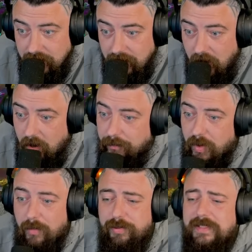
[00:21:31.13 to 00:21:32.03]
Oh,
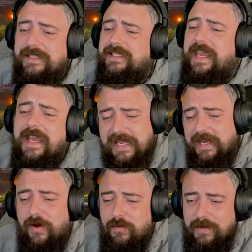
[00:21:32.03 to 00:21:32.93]
bro, please kick it
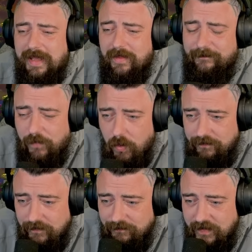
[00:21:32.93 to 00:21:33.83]
out. Get the
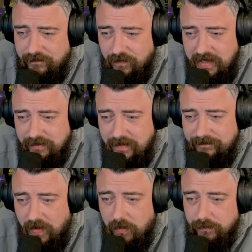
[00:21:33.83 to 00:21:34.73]
4th and 5th reel
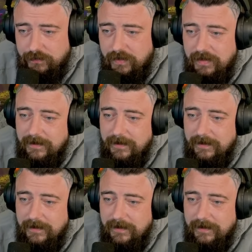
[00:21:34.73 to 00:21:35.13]
involved.